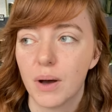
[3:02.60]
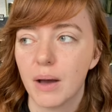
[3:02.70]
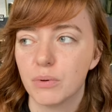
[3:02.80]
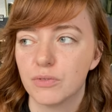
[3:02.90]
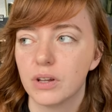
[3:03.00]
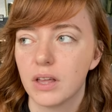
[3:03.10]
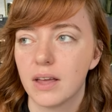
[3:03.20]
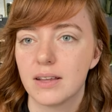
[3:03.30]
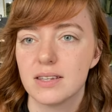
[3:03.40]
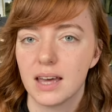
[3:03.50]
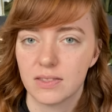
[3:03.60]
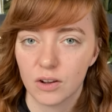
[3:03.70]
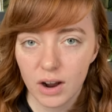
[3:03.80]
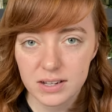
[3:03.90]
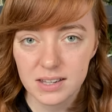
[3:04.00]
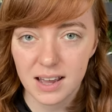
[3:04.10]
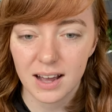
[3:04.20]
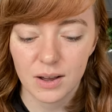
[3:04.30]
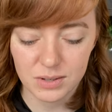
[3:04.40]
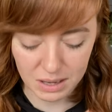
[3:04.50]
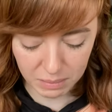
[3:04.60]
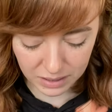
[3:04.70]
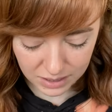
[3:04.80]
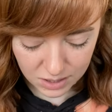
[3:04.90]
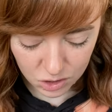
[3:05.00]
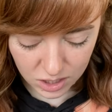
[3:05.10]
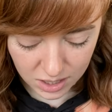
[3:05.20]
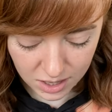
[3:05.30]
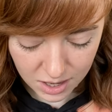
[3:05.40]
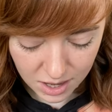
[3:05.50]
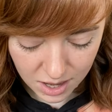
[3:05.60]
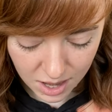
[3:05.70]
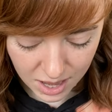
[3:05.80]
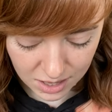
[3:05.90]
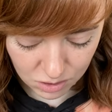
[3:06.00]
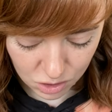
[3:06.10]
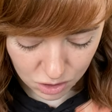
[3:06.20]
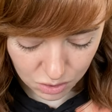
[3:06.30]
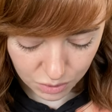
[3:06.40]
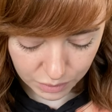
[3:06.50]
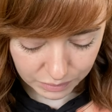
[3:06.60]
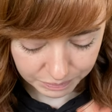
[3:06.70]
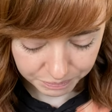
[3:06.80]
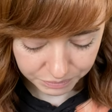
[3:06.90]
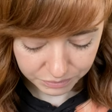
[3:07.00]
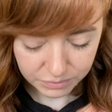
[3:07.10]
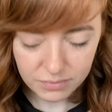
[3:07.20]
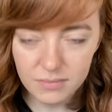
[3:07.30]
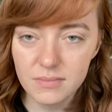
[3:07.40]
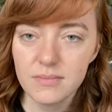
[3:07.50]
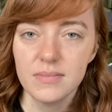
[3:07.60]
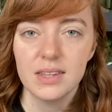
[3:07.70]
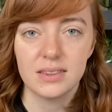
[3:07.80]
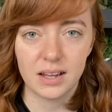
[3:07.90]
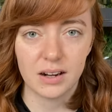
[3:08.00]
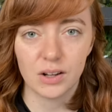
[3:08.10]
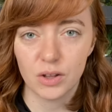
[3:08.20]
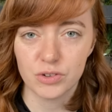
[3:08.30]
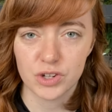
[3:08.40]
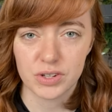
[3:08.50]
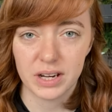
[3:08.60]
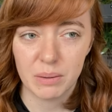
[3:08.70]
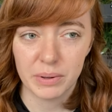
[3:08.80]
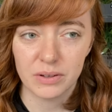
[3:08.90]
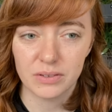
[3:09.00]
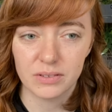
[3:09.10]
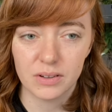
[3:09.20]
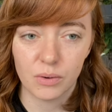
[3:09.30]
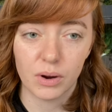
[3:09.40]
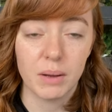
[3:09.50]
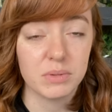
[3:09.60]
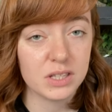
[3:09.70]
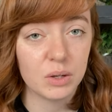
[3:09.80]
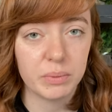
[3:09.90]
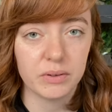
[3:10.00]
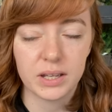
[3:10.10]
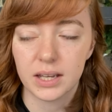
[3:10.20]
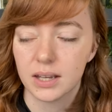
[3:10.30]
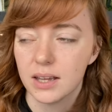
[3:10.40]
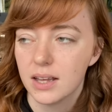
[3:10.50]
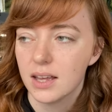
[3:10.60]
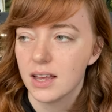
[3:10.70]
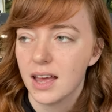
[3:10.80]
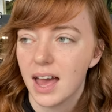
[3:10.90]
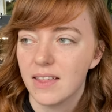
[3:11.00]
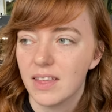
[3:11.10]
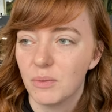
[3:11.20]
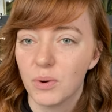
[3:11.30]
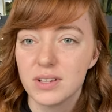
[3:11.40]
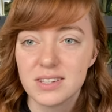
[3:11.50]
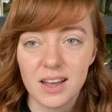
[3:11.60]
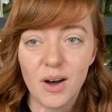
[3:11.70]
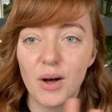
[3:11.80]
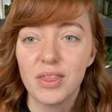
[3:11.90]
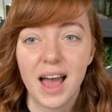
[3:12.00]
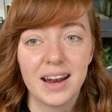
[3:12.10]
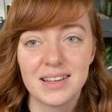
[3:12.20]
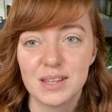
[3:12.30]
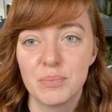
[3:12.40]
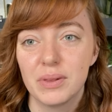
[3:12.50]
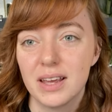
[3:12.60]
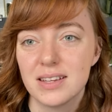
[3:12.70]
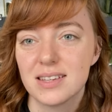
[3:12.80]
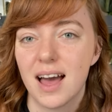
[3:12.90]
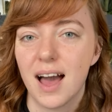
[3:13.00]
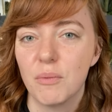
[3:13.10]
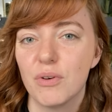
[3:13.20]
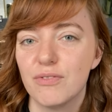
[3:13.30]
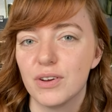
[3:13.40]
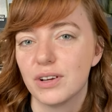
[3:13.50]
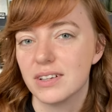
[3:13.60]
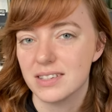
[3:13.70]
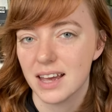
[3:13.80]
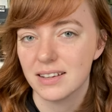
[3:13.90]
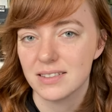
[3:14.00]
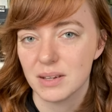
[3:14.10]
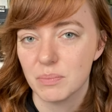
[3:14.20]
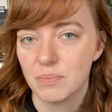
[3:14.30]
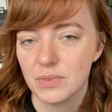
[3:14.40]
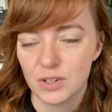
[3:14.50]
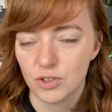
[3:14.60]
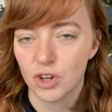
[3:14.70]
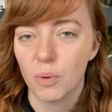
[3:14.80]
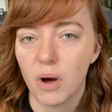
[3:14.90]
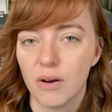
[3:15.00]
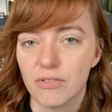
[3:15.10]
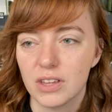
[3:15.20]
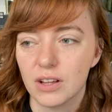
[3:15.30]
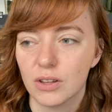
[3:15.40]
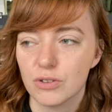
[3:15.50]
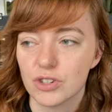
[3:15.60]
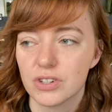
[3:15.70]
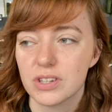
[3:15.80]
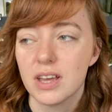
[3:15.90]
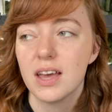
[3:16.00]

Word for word: I would really like to get the crested geckos and my leachie into their enclosures that I built or I'm still building. And then once all that is in place, I will feel content to, to show off the enclosures.